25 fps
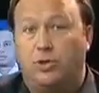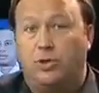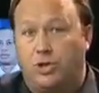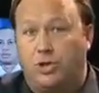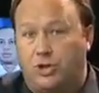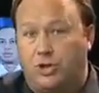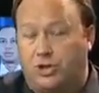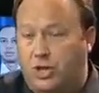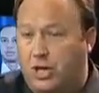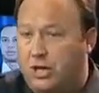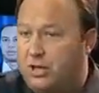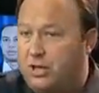So
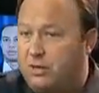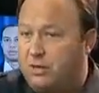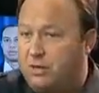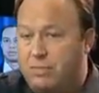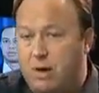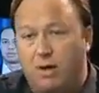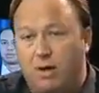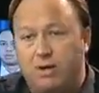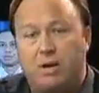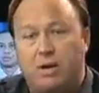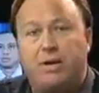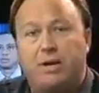it's
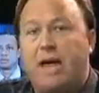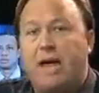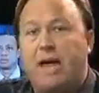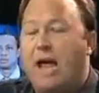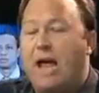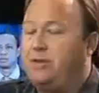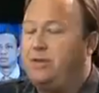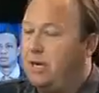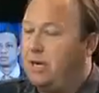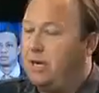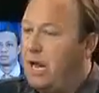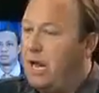a
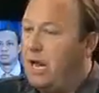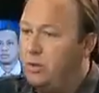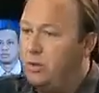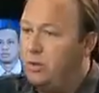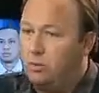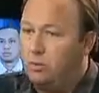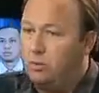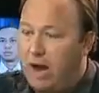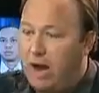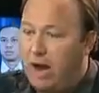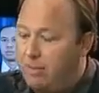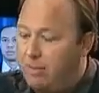military tactic,
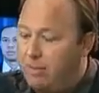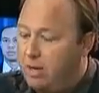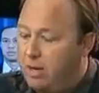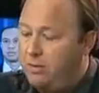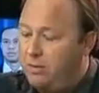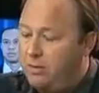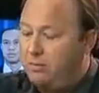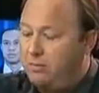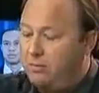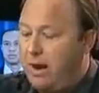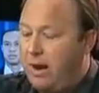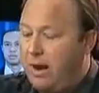like when they're
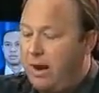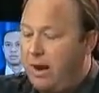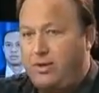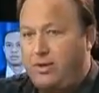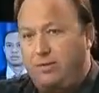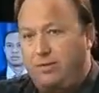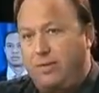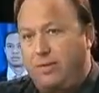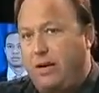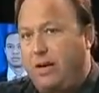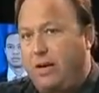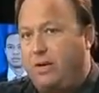ramming into the
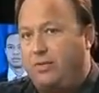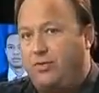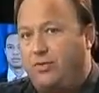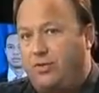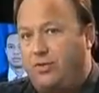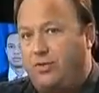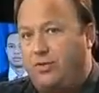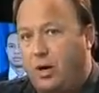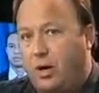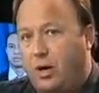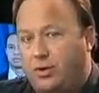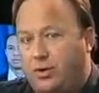Branch
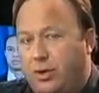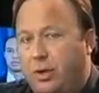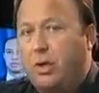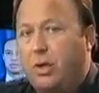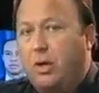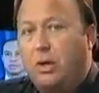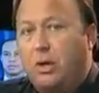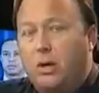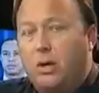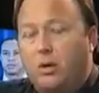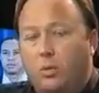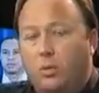Davidians
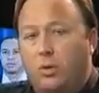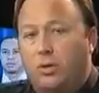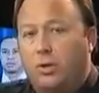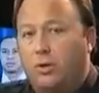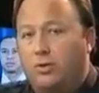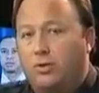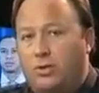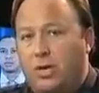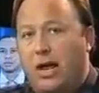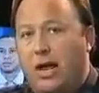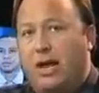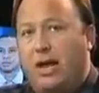church with
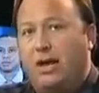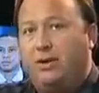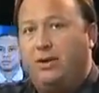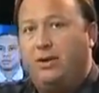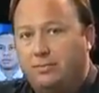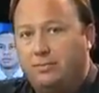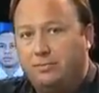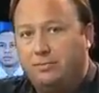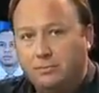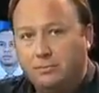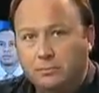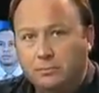those
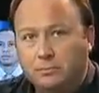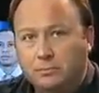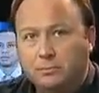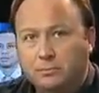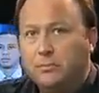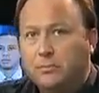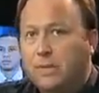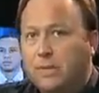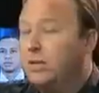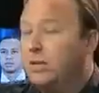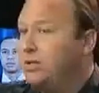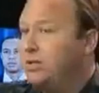tanks
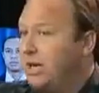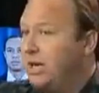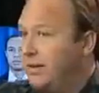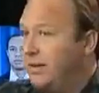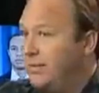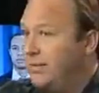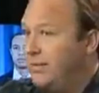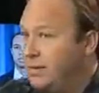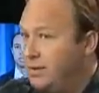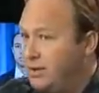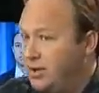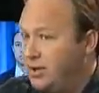and
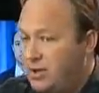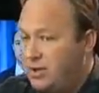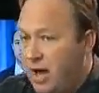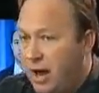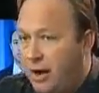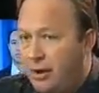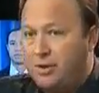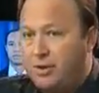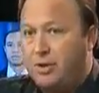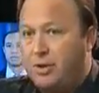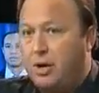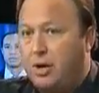saying this is
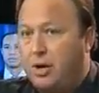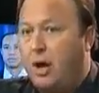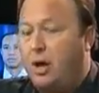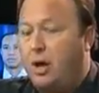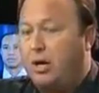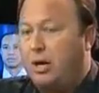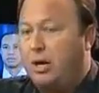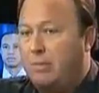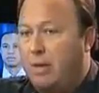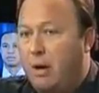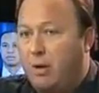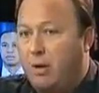not an
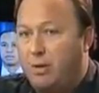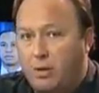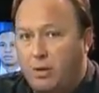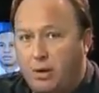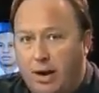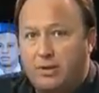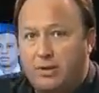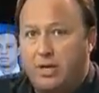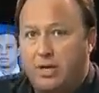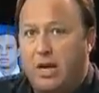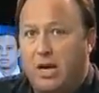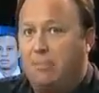assault, come out with
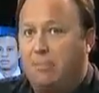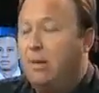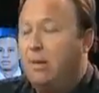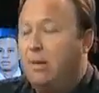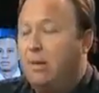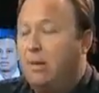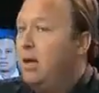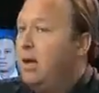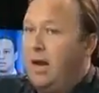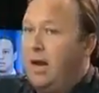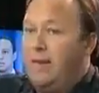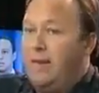your hands
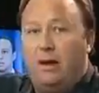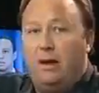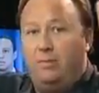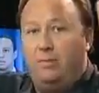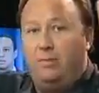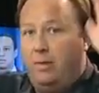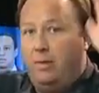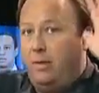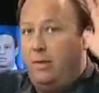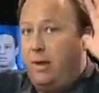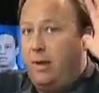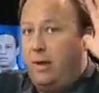up, and
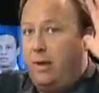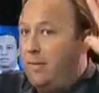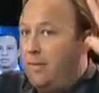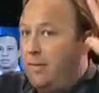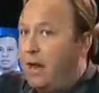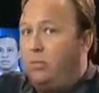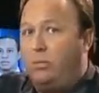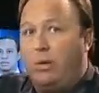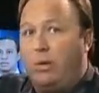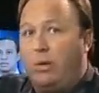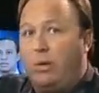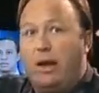
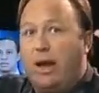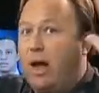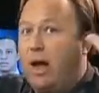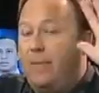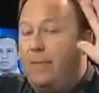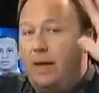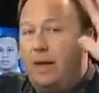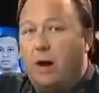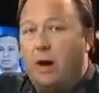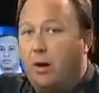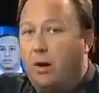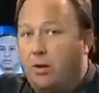they ran
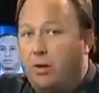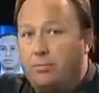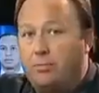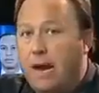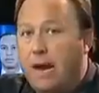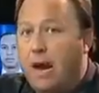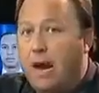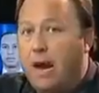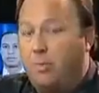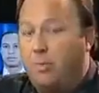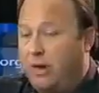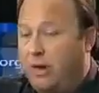out and they
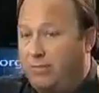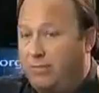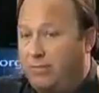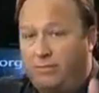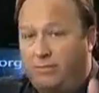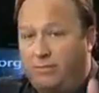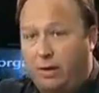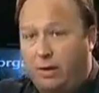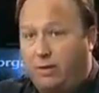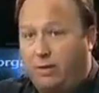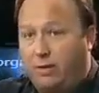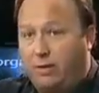mowed them down.
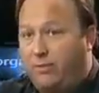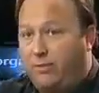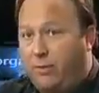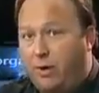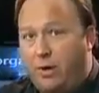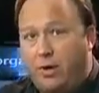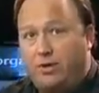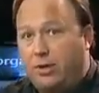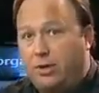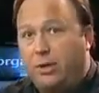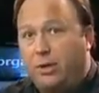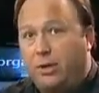We have the FLIR
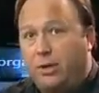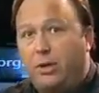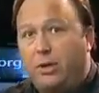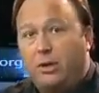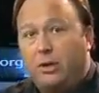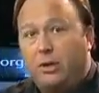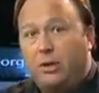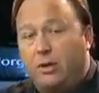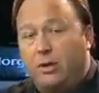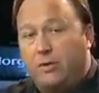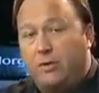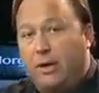footage
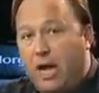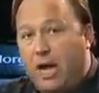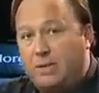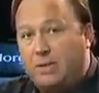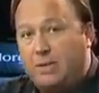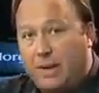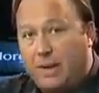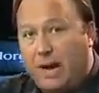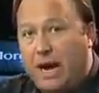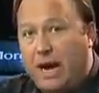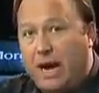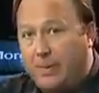of the
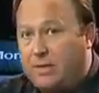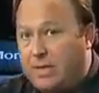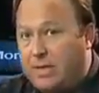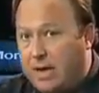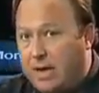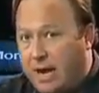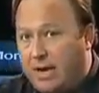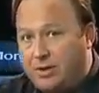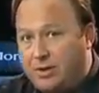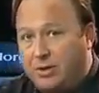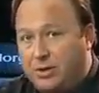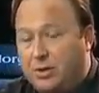guys behind the
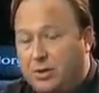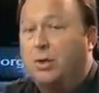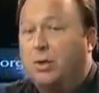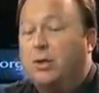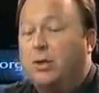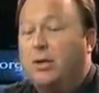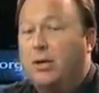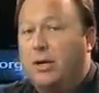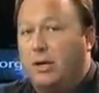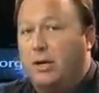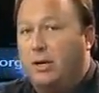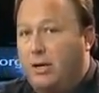tanks
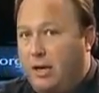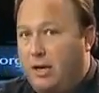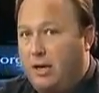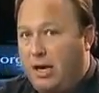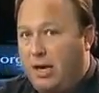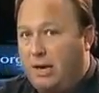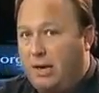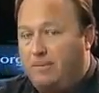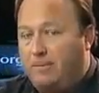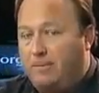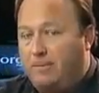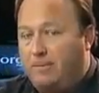
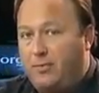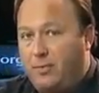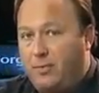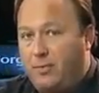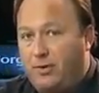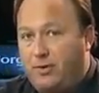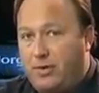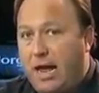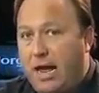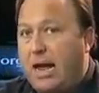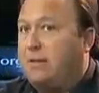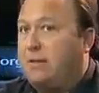in an
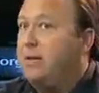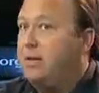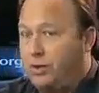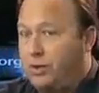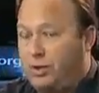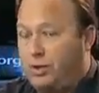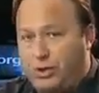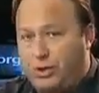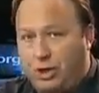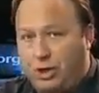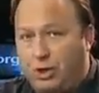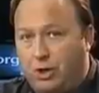infantry
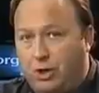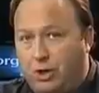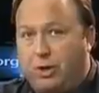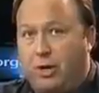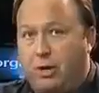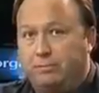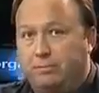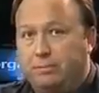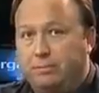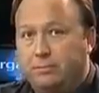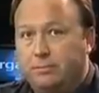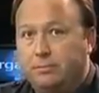tactic just
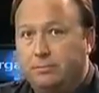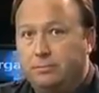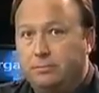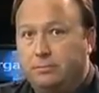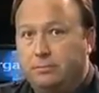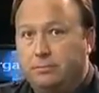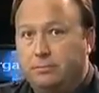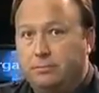shooting them.